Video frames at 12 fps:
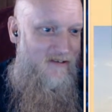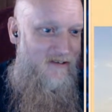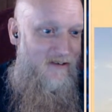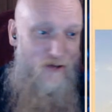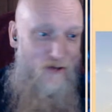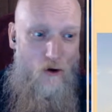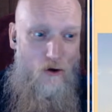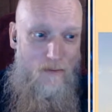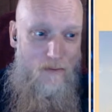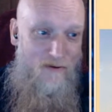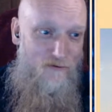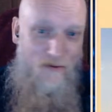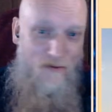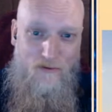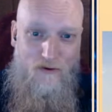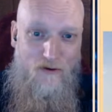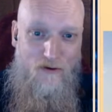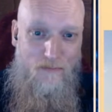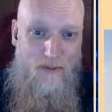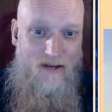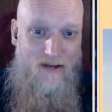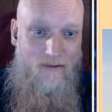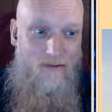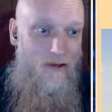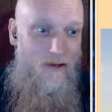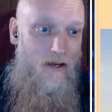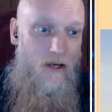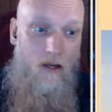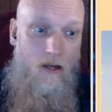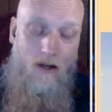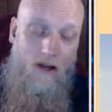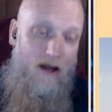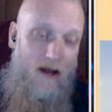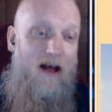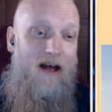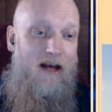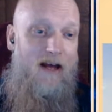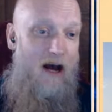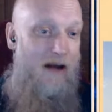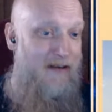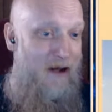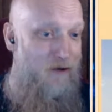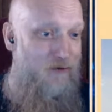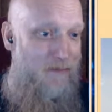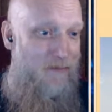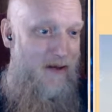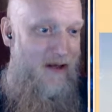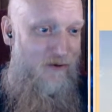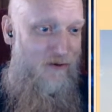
is the Ogham inscription on those beads. I doubt it, BS,